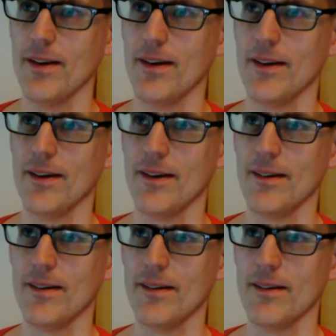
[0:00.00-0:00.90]

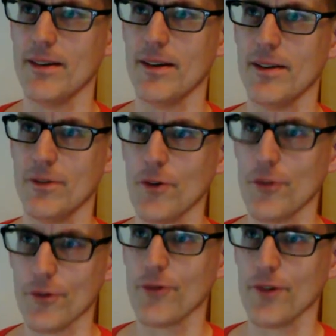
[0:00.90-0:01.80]
not
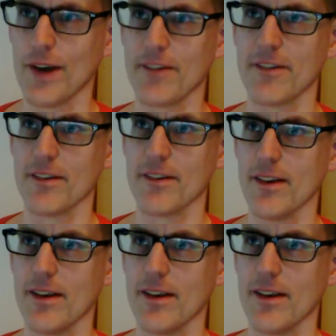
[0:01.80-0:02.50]
so stressed